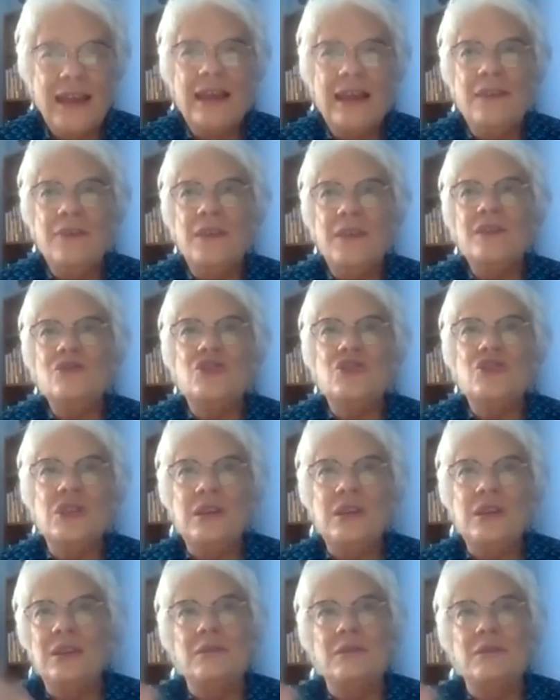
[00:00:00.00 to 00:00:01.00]
And then
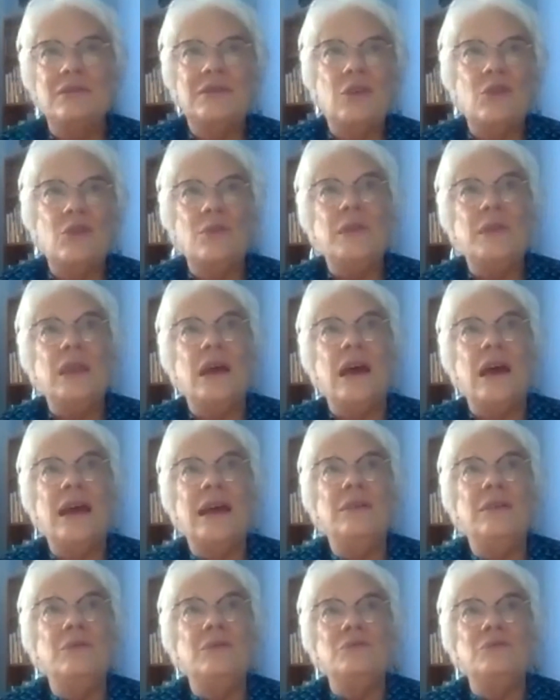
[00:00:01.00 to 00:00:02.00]
she told me
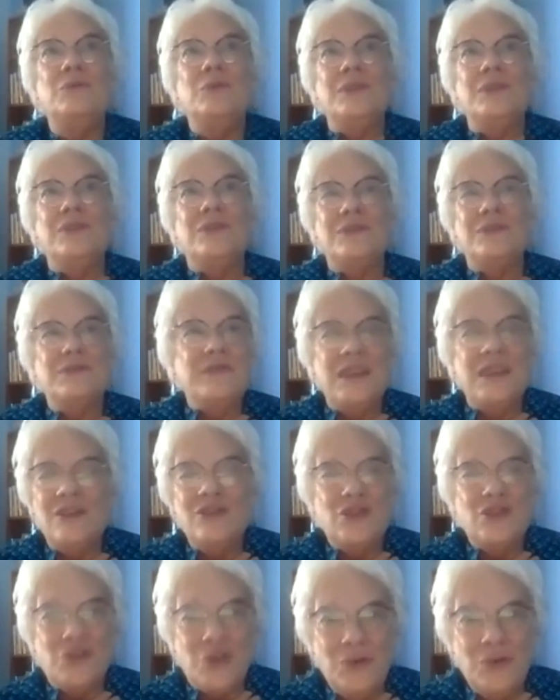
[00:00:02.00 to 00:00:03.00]
I was
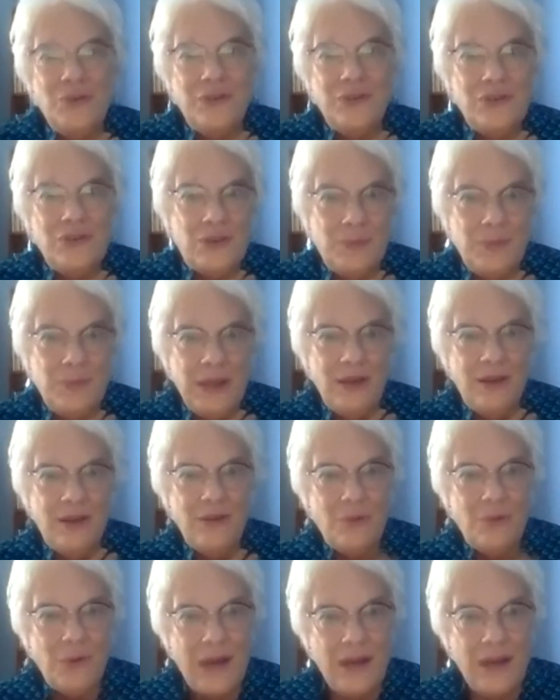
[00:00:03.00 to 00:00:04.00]
then chosen to be
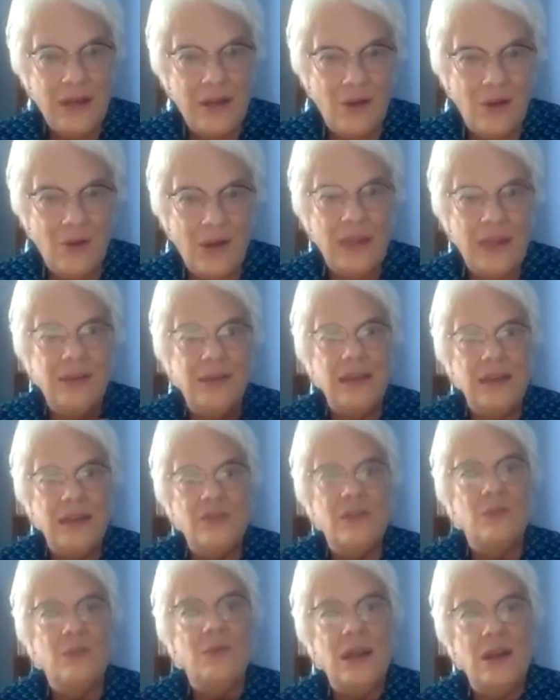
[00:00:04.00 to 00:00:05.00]
on the radio and
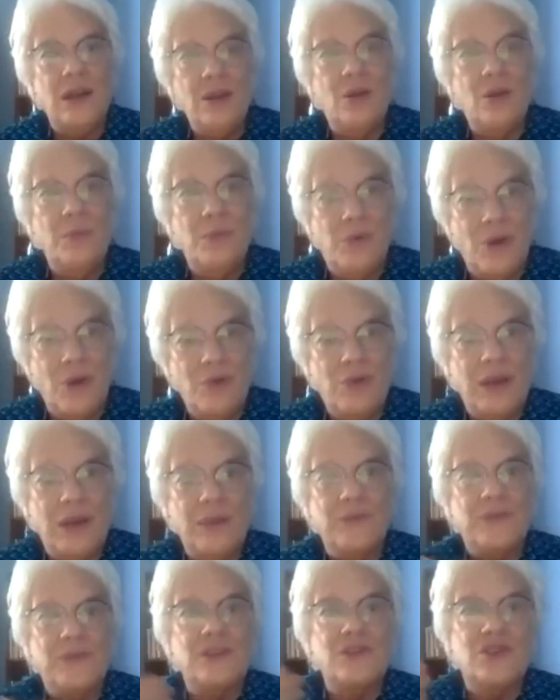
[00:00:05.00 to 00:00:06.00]
lead the radio
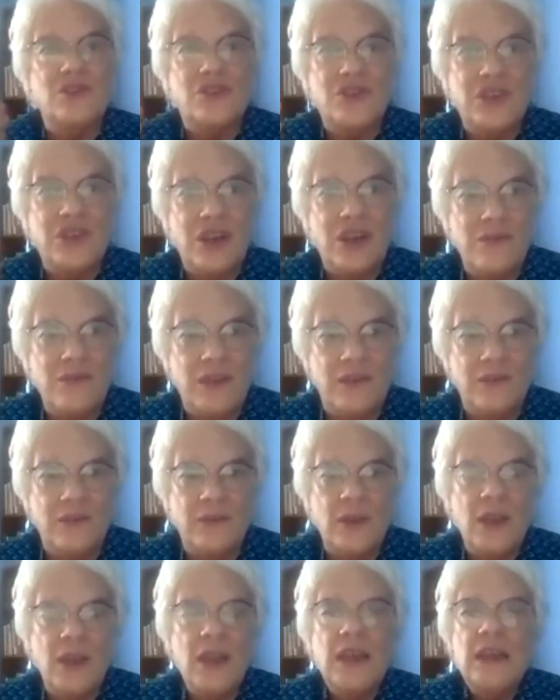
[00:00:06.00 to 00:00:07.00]
programs to share this.